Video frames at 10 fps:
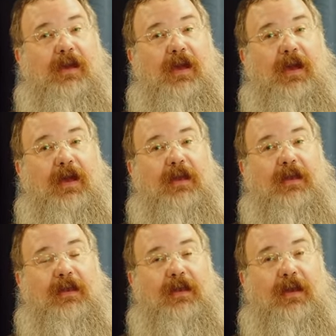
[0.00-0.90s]

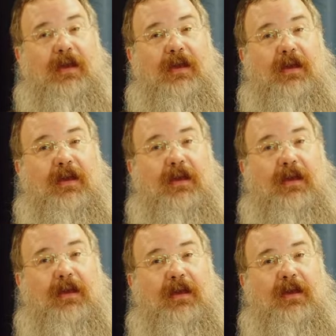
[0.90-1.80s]
And uh,
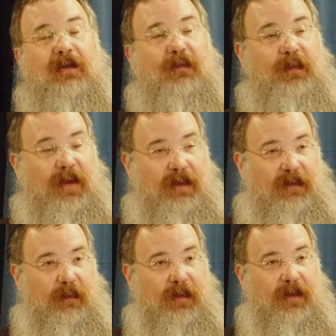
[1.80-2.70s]
he explained
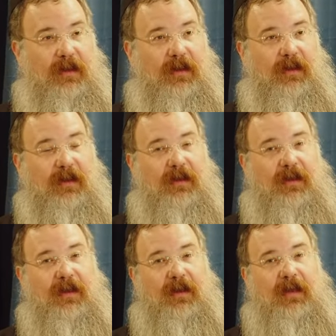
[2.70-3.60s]
to me
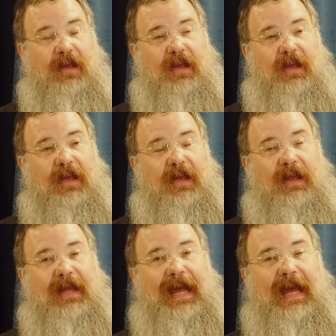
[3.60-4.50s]

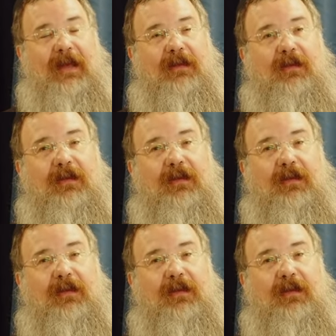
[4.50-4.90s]
that